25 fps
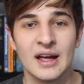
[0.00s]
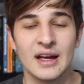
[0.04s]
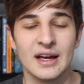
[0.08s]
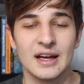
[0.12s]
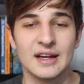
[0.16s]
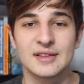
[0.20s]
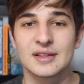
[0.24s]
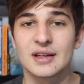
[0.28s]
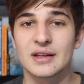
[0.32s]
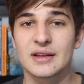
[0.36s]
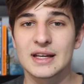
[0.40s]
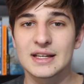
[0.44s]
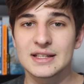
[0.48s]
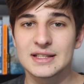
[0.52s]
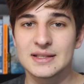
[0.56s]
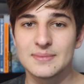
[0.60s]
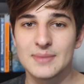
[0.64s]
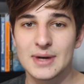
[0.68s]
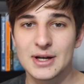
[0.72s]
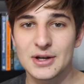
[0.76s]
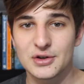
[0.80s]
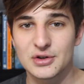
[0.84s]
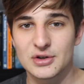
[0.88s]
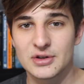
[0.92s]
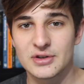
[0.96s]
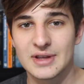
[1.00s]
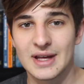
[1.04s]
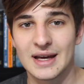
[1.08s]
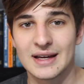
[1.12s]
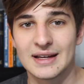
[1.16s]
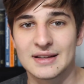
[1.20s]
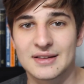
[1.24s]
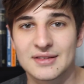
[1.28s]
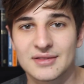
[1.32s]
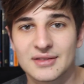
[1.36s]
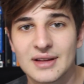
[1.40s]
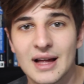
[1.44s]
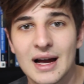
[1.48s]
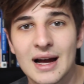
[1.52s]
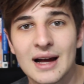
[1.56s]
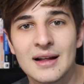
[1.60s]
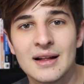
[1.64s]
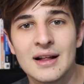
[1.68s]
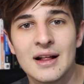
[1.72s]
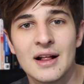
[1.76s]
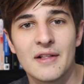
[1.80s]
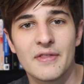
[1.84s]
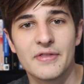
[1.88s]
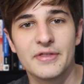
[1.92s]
is I like to make sure that it's not